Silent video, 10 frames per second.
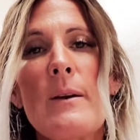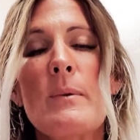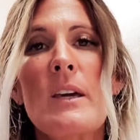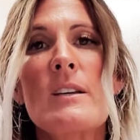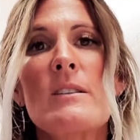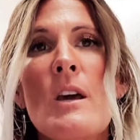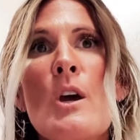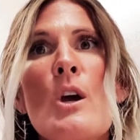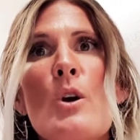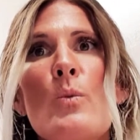Because
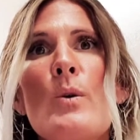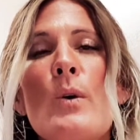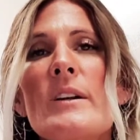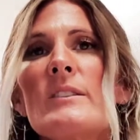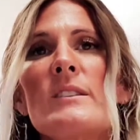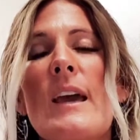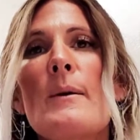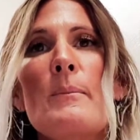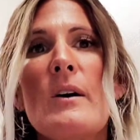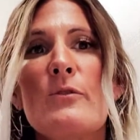we want to stay
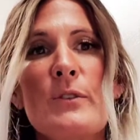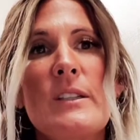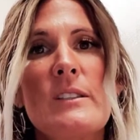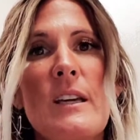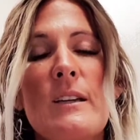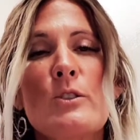above freezing.